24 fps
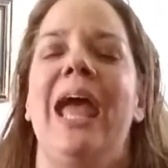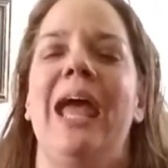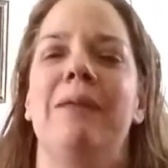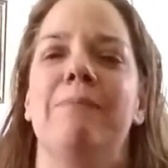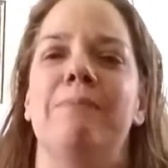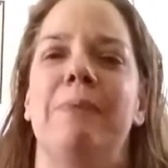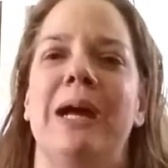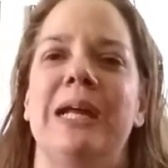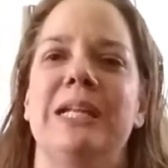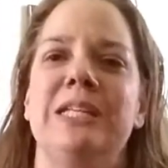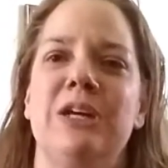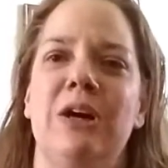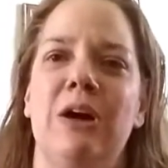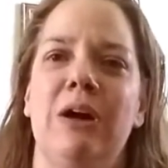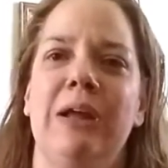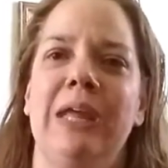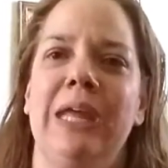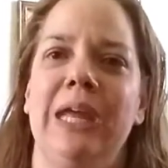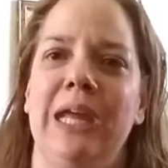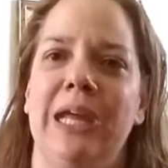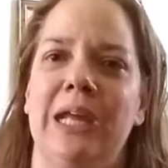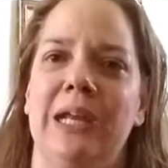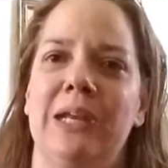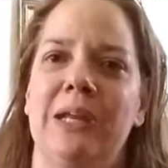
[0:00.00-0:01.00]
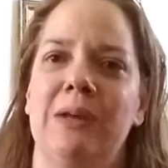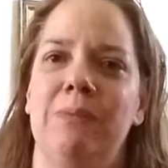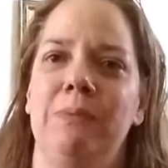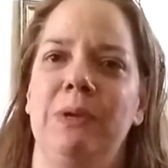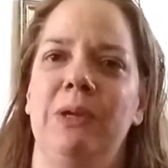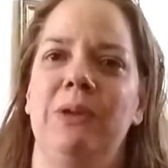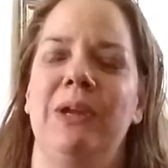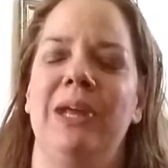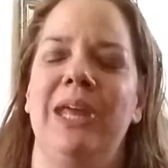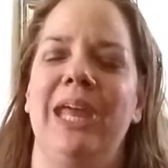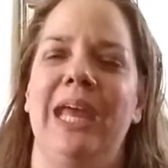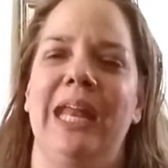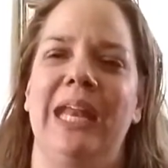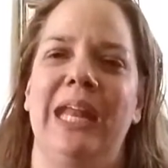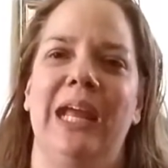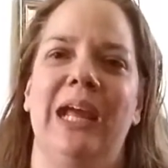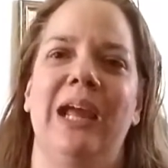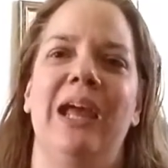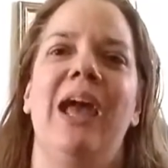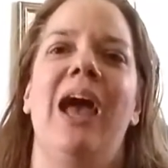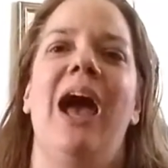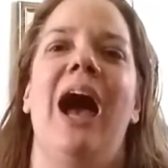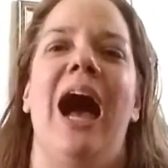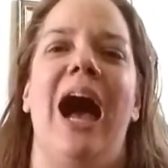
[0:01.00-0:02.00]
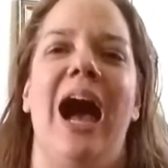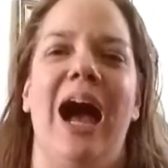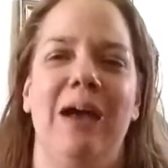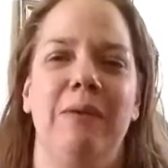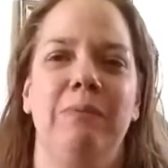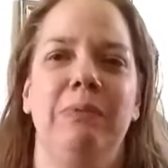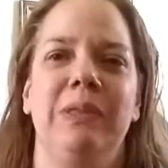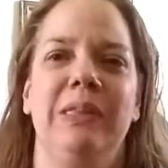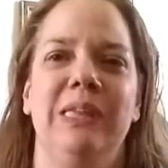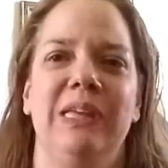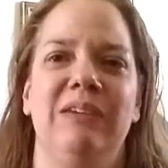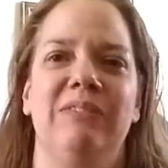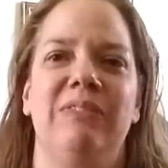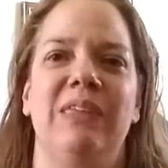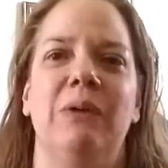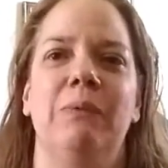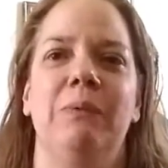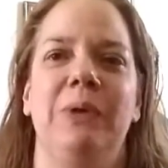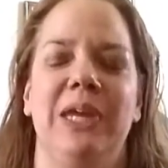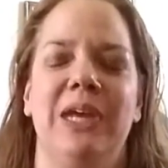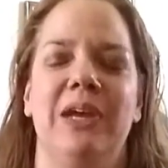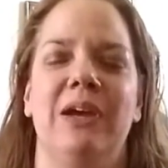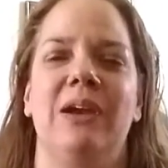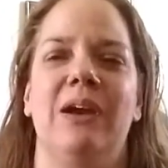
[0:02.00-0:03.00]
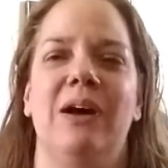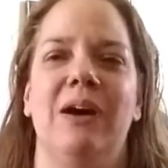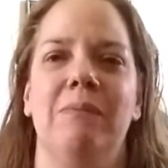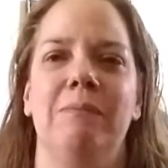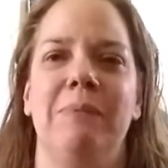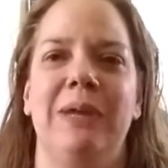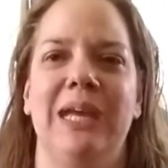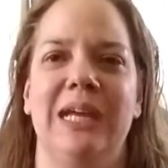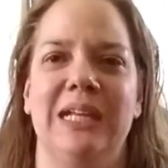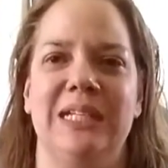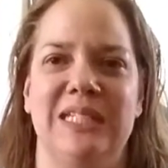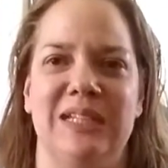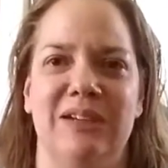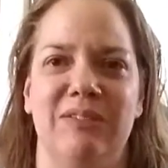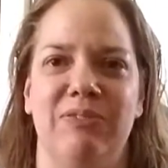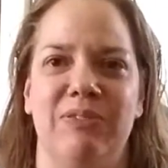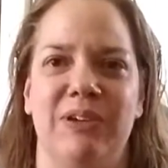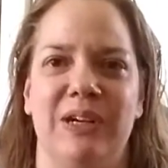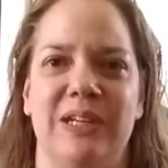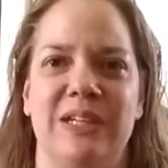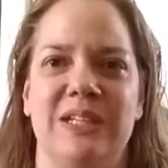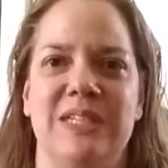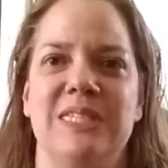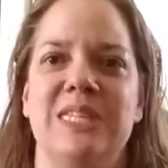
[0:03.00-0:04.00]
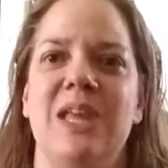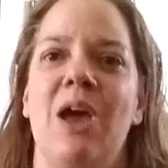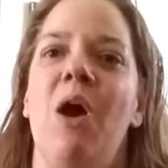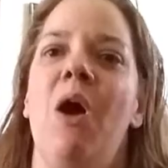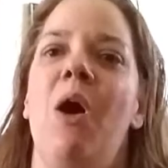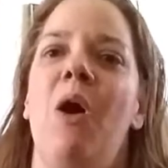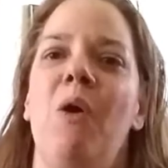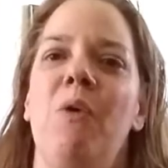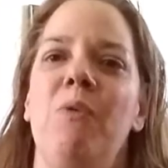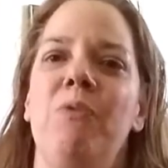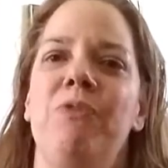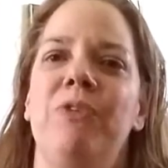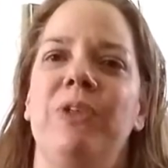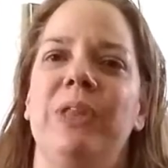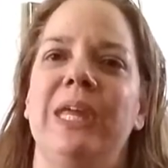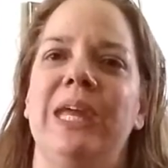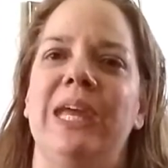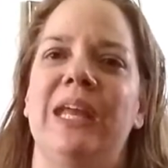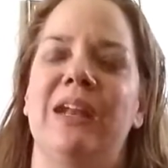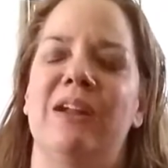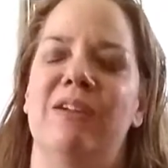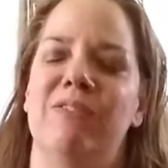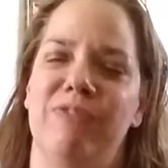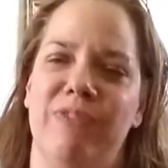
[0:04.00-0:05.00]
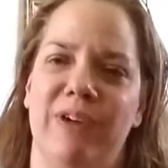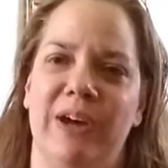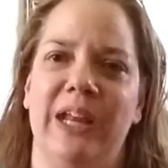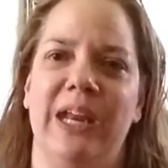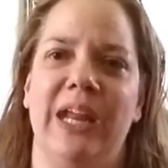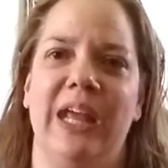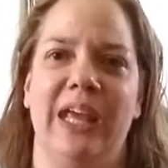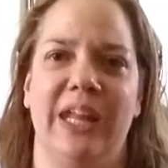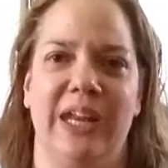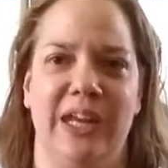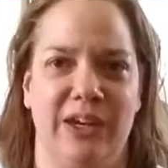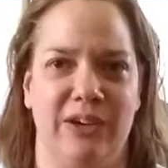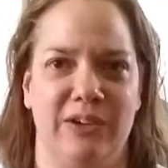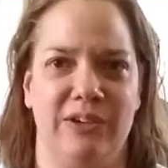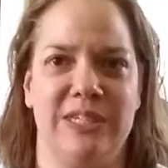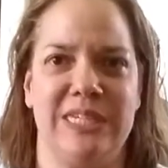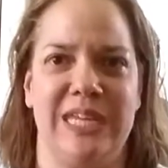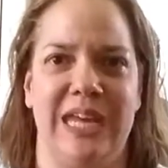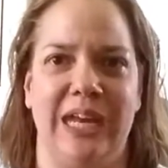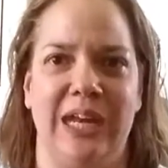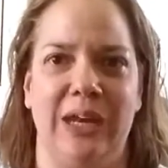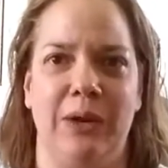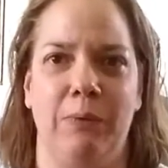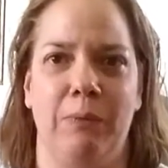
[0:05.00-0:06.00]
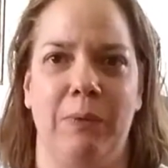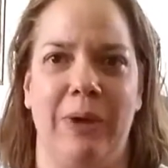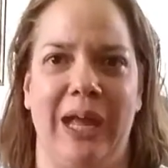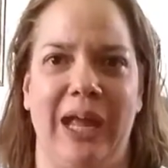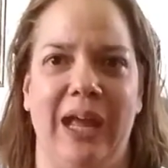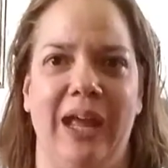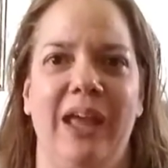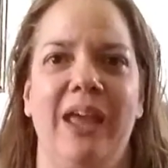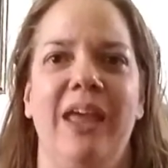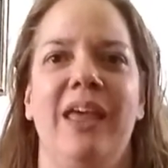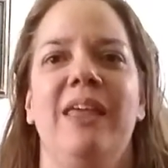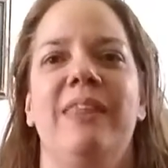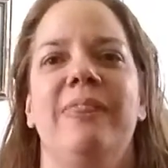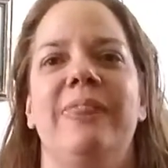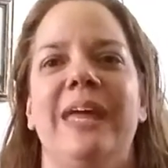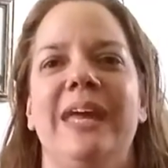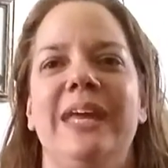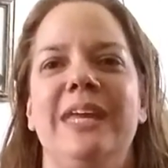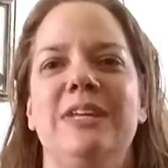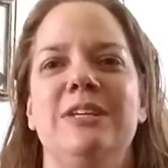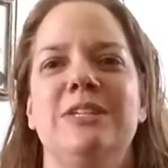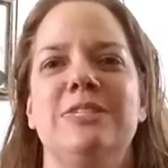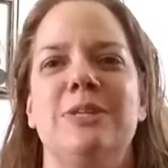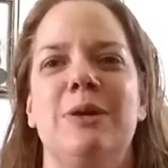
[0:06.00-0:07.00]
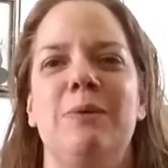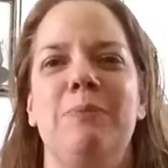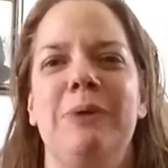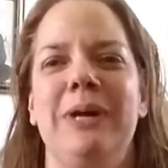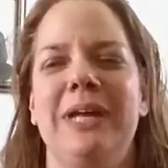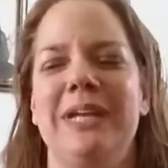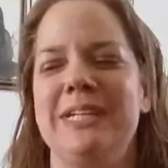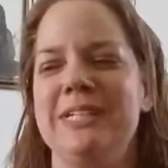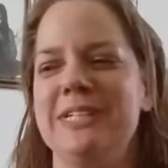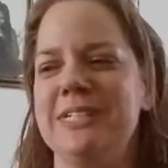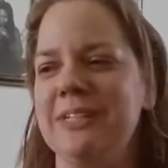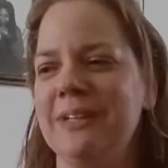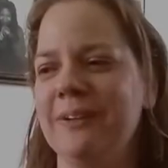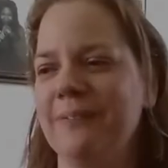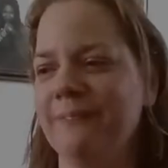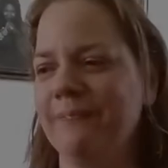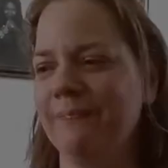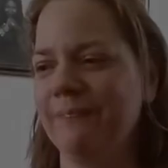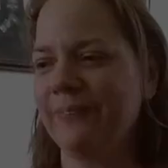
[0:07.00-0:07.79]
And by talking and communicating, I believe that we can all make a difference, hopefully in a fun and entertaining way. Thank you so much.